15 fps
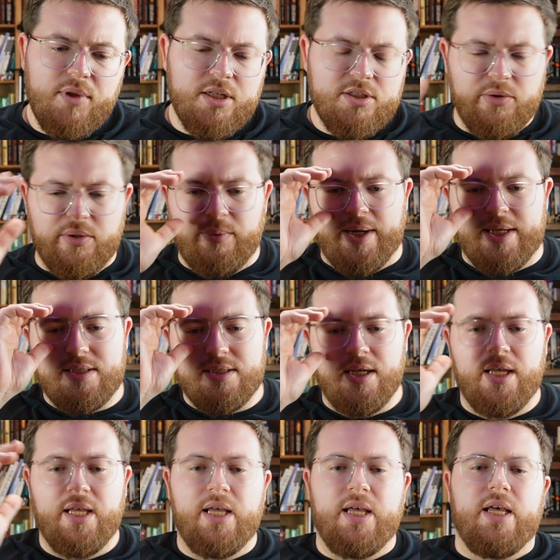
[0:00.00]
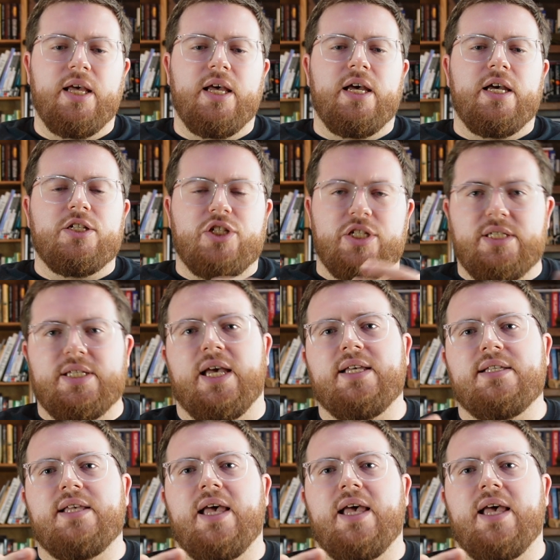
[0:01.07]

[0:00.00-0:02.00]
So anyways, she says,